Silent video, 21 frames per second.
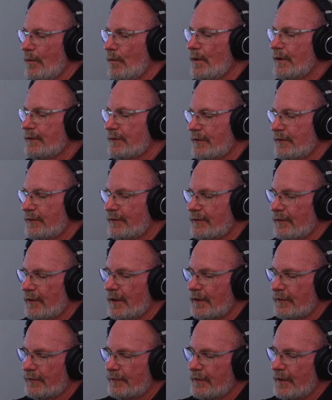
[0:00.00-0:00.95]
once a, st
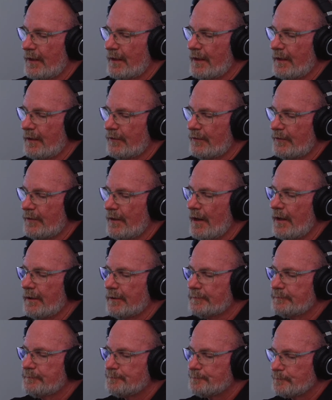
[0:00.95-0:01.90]
a, study is
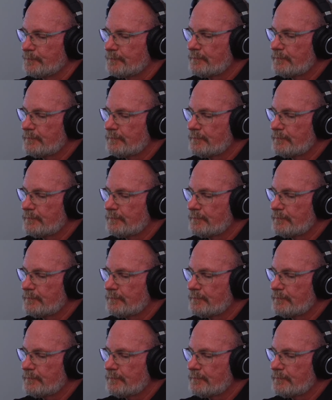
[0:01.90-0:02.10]
done,